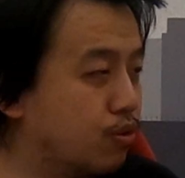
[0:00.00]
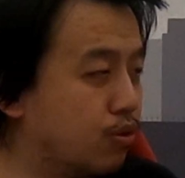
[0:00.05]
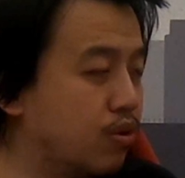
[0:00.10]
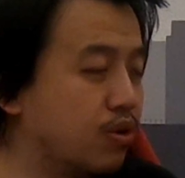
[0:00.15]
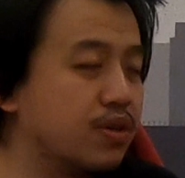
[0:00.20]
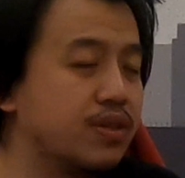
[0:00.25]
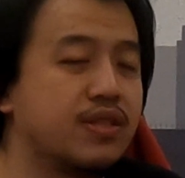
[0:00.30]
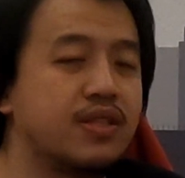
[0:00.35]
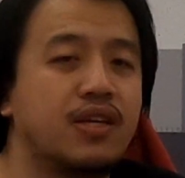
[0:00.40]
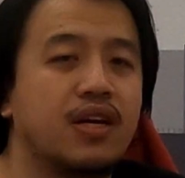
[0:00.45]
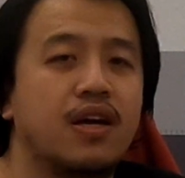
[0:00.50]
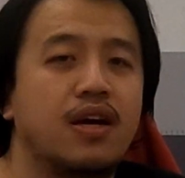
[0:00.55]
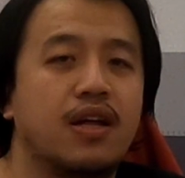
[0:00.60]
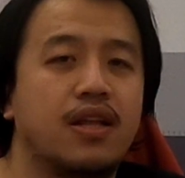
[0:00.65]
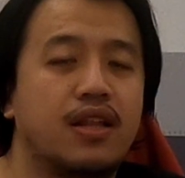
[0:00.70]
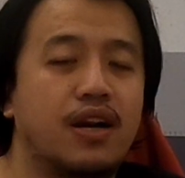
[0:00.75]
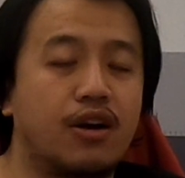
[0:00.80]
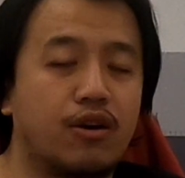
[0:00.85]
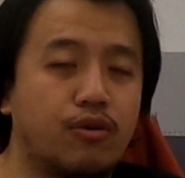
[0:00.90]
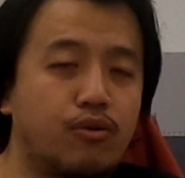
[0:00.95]
tools
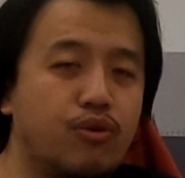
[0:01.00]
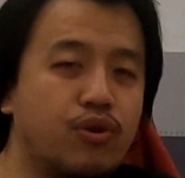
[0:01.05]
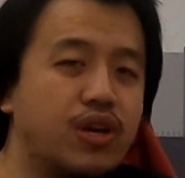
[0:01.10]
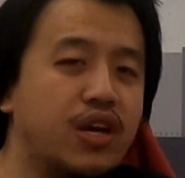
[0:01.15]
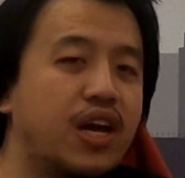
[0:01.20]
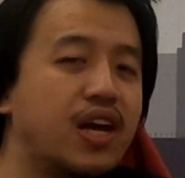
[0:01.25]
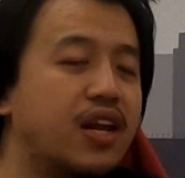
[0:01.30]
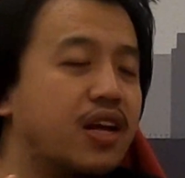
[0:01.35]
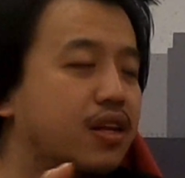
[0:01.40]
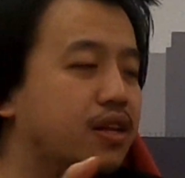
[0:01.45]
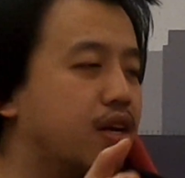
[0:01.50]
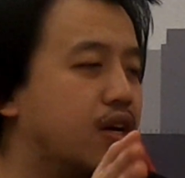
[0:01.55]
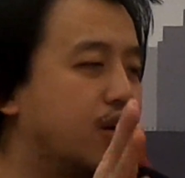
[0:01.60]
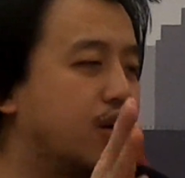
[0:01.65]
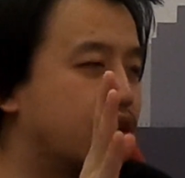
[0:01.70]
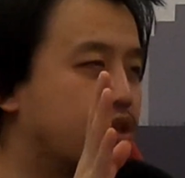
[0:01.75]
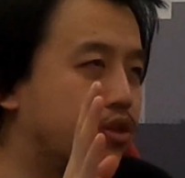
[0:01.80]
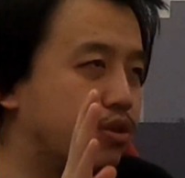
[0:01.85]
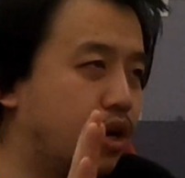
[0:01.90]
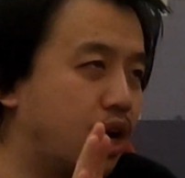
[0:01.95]
that are created
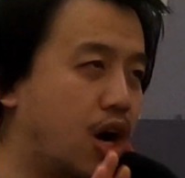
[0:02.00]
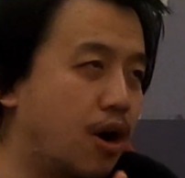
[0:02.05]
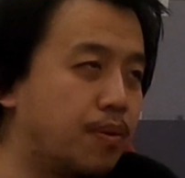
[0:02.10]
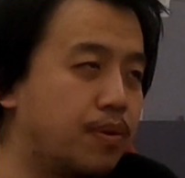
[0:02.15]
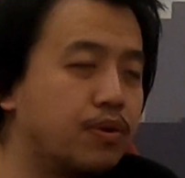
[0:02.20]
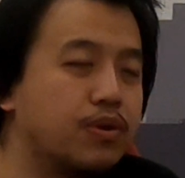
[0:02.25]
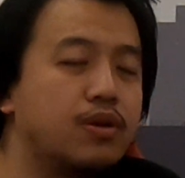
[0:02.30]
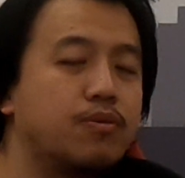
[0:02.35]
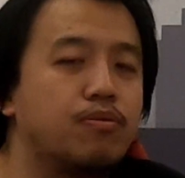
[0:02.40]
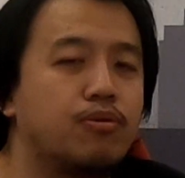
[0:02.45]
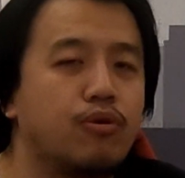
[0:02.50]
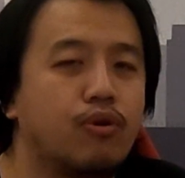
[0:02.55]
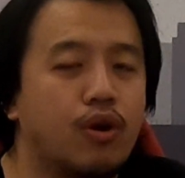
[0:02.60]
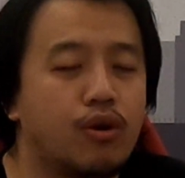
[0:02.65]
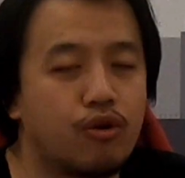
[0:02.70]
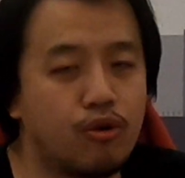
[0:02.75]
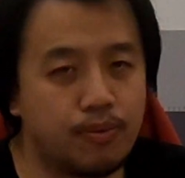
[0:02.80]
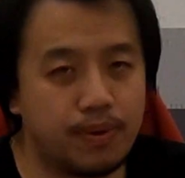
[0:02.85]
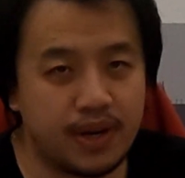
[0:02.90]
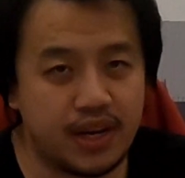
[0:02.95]
to help you
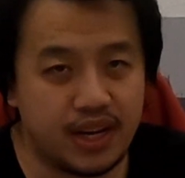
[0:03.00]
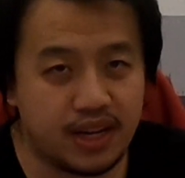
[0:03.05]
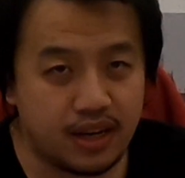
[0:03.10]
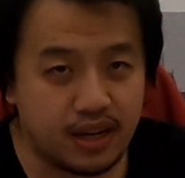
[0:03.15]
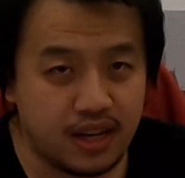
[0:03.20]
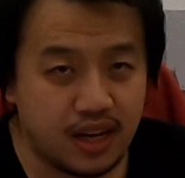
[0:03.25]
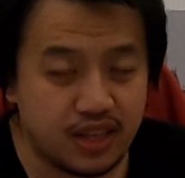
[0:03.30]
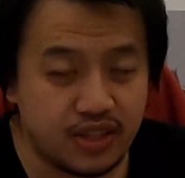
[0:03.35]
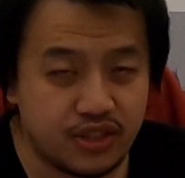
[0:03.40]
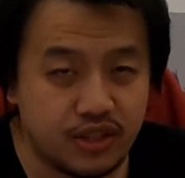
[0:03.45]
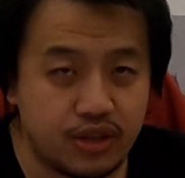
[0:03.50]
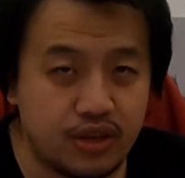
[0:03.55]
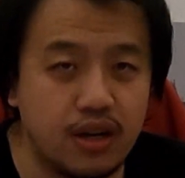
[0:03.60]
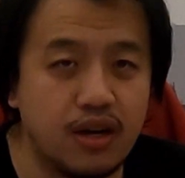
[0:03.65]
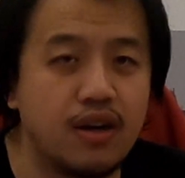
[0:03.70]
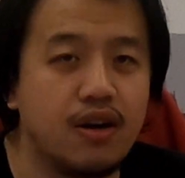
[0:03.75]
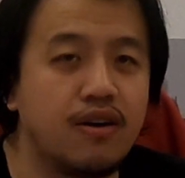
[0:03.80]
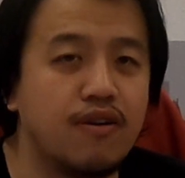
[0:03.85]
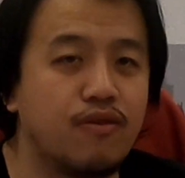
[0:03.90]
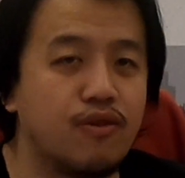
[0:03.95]
deploy Kubernetes cluster.
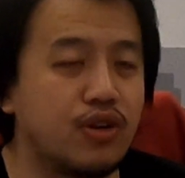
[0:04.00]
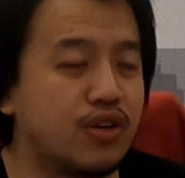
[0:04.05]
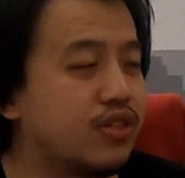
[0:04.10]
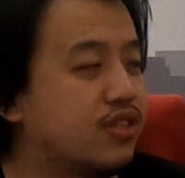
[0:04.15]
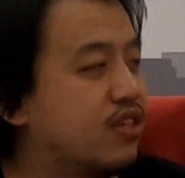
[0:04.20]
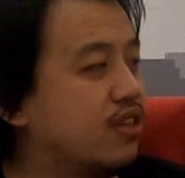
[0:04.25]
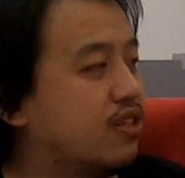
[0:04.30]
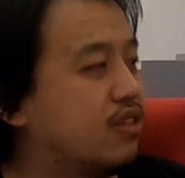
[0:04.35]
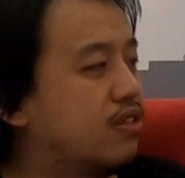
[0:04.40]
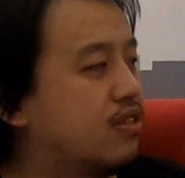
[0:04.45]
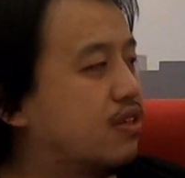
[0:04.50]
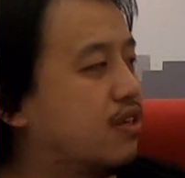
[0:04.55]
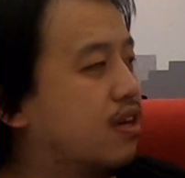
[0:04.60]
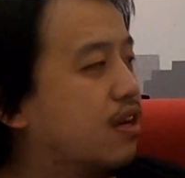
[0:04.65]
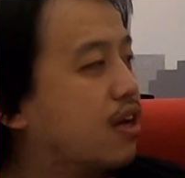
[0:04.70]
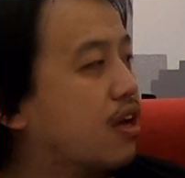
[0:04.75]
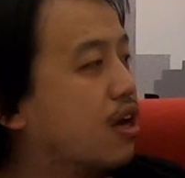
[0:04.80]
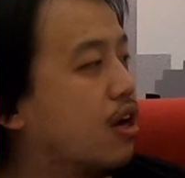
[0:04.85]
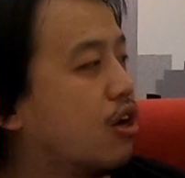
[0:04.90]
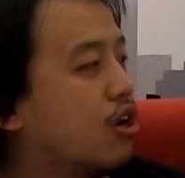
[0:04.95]
For instance,
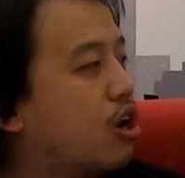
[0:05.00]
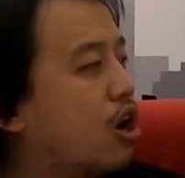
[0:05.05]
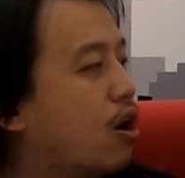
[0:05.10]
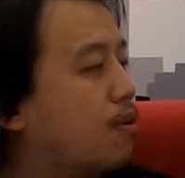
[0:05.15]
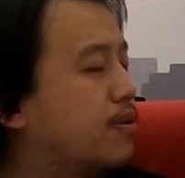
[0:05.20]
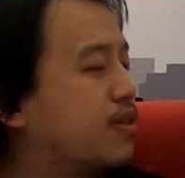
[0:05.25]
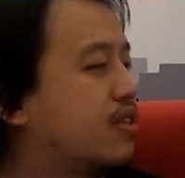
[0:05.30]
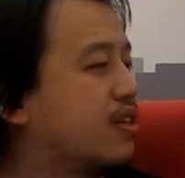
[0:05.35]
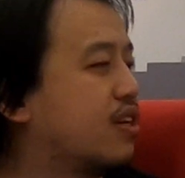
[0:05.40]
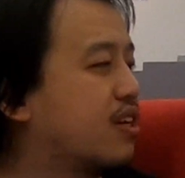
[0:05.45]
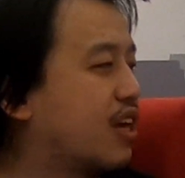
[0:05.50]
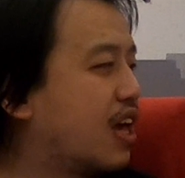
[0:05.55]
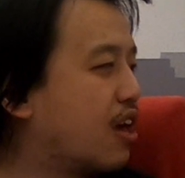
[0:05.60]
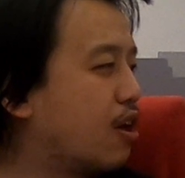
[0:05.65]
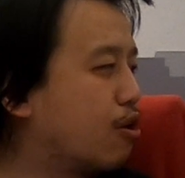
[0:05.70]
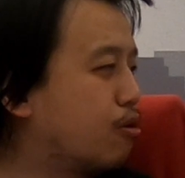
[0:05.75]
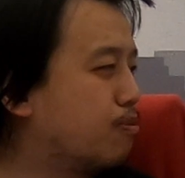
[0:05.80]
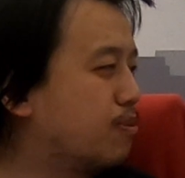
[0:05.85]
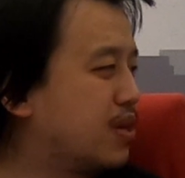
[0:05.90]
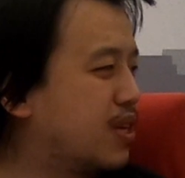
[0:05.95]
KOPS,
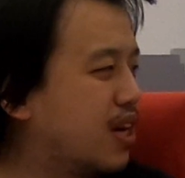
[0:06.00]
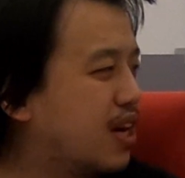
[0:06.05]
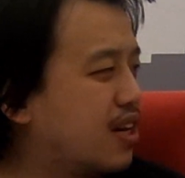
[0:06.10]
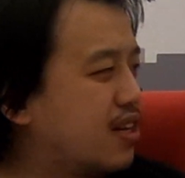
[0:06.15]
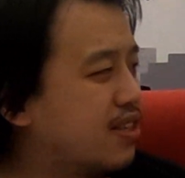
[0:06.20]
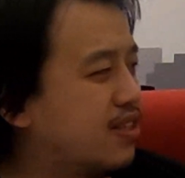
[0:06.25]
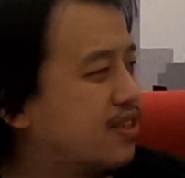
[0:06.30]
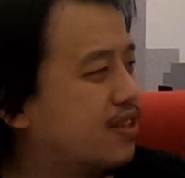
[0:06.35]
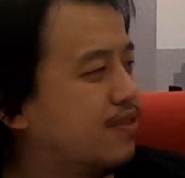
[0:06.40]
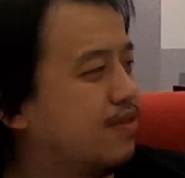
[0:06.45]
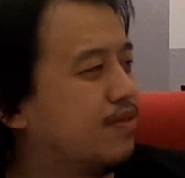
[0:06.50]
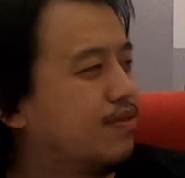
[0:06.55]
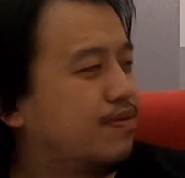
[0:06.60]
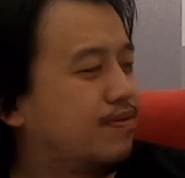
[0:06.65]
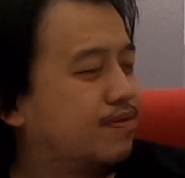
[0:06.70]
K-O-P-S.